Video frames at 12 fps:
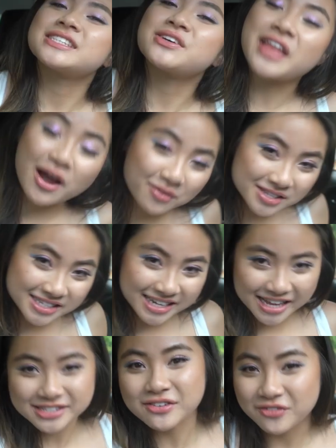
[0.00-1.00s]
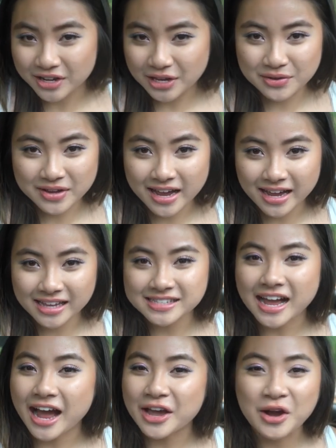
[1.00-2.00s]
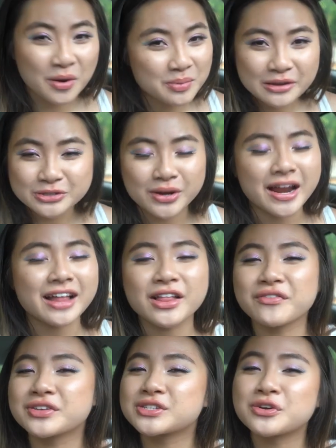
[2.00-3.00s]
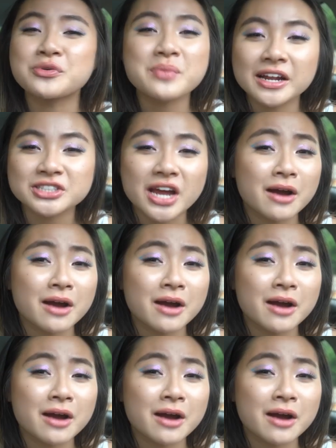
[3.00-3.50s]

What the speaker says: So that was today's video, guys. I hope you enjoyed. I love you so much.